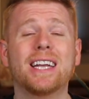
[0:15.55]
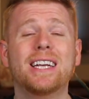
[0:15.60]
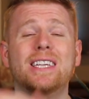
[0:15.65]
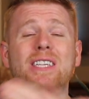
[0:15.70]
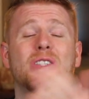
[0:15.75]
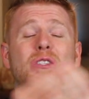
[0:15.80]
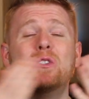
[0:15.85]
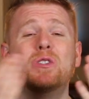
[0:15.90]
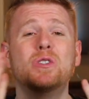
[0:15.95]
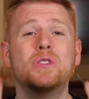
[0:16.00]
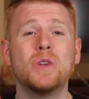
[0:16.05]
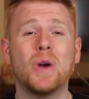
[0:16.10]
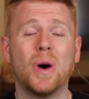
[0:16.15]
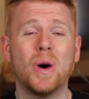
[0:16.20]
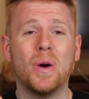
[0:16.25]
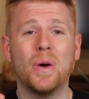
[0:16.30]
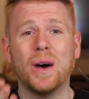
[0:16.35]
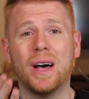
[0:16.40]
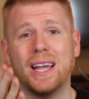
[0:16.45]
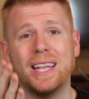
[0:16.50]
It is
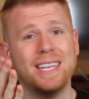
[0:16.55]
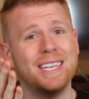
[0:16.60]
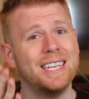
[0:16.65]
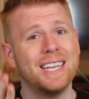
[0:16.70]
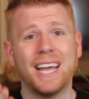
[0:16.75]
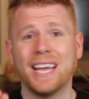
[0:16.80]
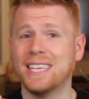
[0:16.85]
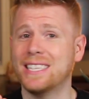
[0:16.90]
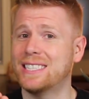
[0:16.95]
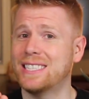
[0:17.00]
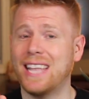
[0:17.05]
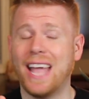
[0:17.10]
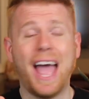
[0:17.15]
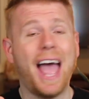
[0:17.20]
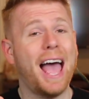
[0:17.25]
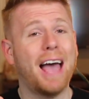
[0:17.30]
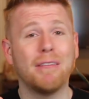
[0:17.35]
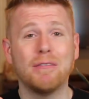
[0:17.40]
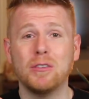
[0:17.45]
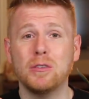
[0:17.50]
so nice to
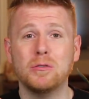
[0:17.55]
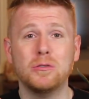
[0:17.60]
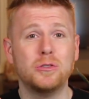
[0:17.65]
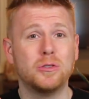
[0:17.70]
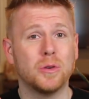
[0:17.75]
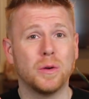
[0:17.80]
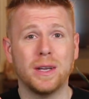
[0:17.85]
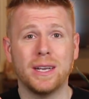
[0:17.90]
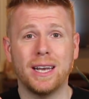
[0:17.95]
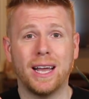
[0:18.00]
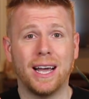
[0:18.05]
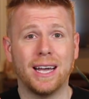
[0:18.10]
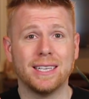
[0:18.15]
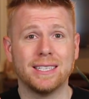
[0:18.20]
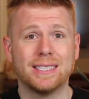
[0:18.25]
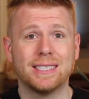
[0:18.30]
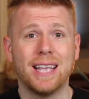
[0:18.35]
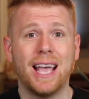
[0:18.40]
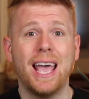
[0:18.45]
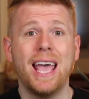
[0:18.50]
have you join
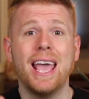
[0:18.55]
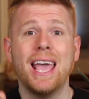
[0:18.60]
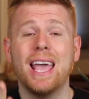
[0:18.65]
us.